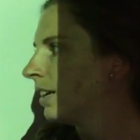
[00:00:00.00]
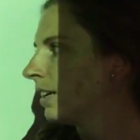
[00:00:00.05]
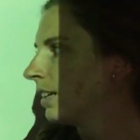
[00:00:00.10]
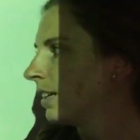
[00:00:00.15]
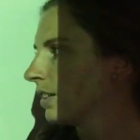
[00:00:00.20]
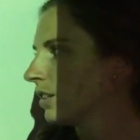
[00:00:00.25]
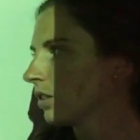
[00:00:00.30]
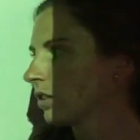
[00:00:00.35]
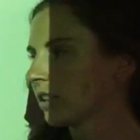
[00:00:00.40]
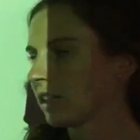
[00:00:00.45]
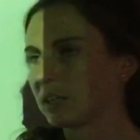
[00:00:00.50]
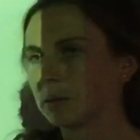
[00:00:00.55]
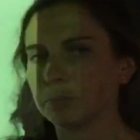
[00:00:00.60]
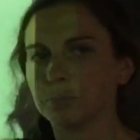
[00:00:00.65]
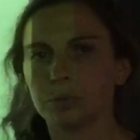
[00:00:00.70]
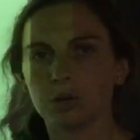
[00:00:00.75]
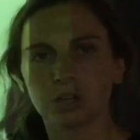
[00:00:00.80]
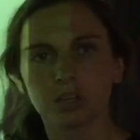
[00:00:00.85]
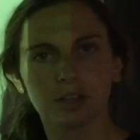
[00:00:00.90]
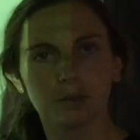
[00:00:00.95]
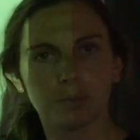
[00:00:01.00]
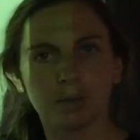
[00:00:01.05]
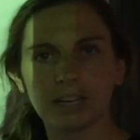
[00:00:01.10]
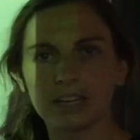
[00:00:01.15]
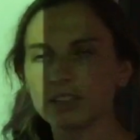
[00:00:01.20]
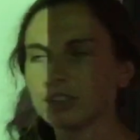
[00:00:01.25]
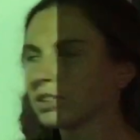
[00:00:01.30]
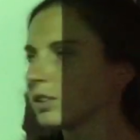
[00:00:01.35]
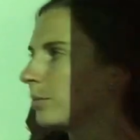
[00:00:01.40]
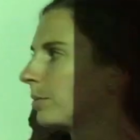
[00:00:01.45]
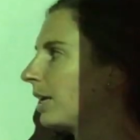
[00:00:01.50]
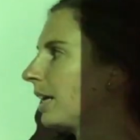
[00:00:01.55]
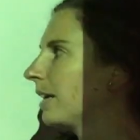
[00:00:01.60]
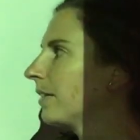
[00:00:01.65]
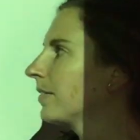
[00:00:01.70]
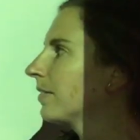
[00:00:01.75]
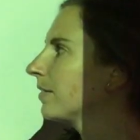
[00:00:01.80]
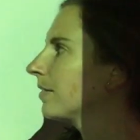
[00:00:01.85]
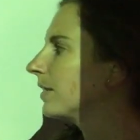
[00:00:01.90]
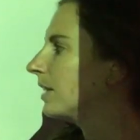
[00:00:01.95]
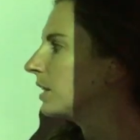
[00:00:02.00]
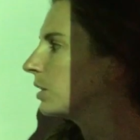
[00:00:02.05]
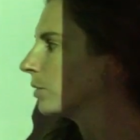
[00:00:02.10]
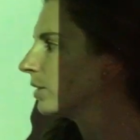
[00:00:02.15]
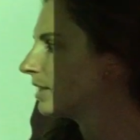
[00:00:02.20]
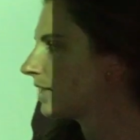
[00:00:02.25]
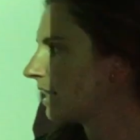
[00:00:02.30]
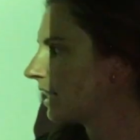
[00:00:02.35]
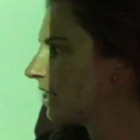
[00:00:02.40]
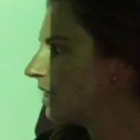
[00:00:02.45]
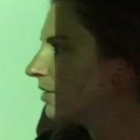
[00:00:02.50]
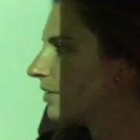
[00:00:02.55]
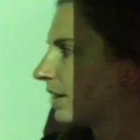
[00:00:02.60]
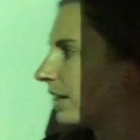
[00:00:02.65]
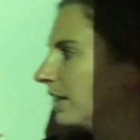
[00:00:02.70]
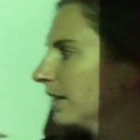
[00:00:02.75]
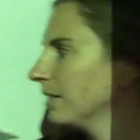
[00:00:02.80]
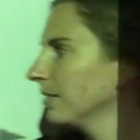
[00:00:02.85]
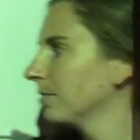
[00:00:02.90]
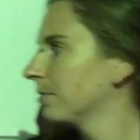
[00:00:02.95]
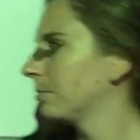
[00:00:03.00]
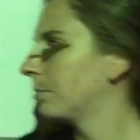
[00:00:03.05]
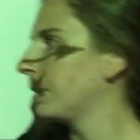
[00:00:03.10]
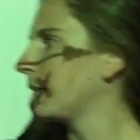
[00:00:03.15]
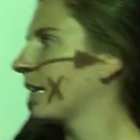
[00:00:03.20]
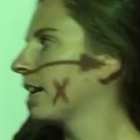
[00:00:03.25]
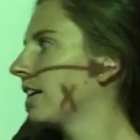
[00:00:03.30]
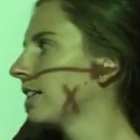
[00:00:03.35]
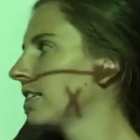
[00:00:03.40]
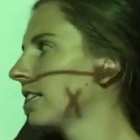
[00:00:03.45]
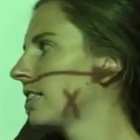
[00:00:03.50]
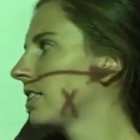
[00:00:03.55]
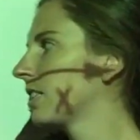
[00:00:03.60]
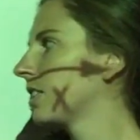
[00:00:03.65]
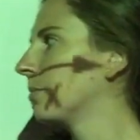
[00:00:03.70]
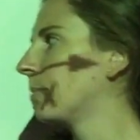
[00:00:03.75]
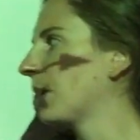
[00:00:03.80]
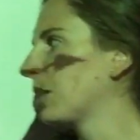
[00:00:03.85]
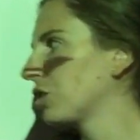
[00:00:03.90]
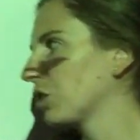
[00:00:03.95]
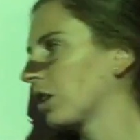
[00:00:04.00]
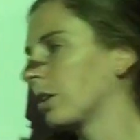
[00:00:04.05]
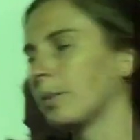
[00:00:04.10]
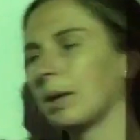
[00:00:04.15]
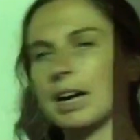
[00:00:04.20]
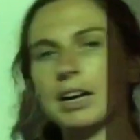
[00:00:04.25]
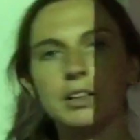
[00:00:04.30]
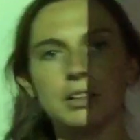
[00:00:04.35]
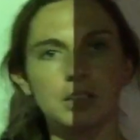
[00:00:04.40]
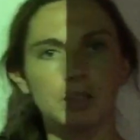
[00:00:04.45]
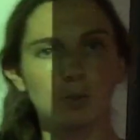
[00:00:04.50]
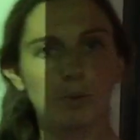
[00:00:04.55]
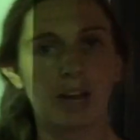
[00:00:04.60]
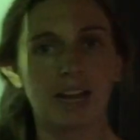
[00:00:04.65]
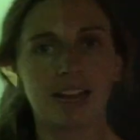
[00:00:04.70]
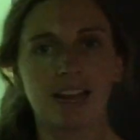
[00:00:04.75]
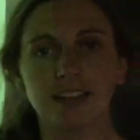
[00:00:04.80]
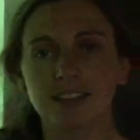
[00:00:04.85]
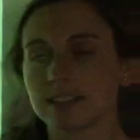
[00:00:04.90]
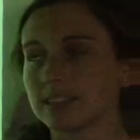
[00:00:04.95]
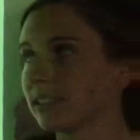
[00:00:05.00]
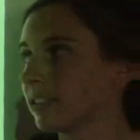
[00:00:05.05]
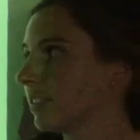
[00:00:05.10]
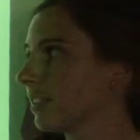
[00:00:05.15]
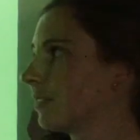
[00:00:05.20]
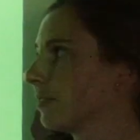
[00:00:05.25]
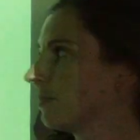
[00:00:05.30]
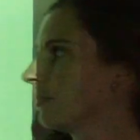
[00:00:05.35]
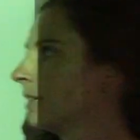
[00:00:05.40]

This looks like a book page to me. This one's even because it's symmetric about the y-axis.